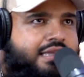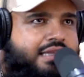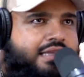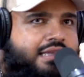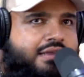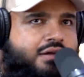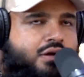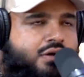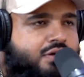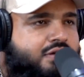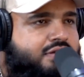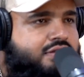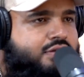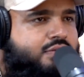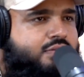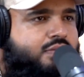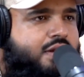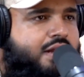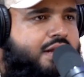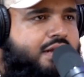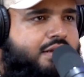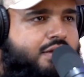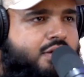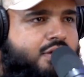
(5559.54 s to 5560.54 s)
Oh, it's The
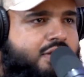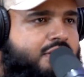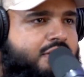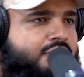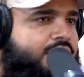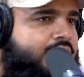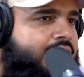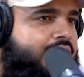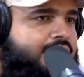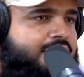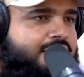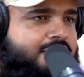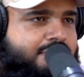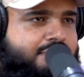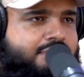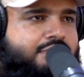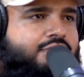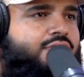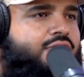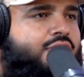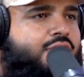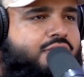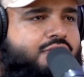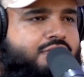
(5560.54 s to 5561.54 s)
Rock. Oh, The Rock's.
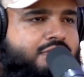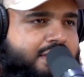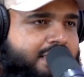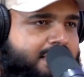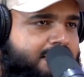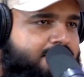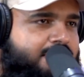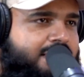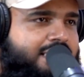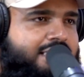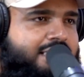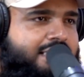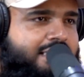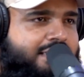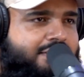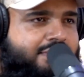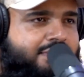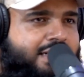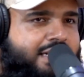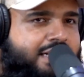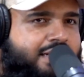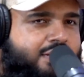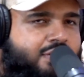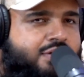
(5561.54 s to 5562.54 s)
Oh, he's wrestling
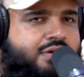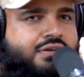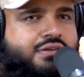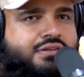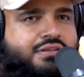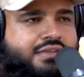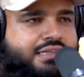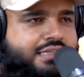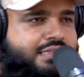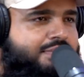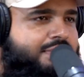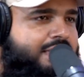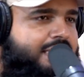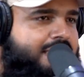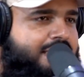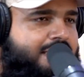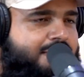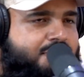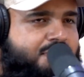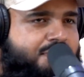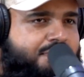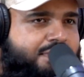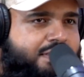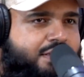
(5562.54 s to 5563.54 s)
right now. Oh, he's making a
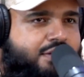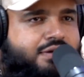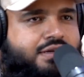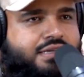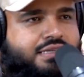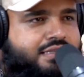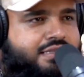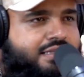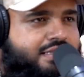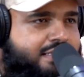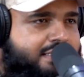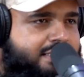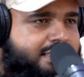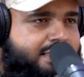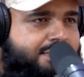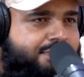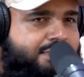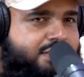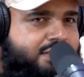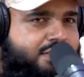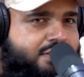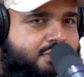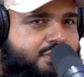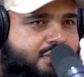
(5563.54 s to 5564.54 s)
movie. Oh, he's in this TV show.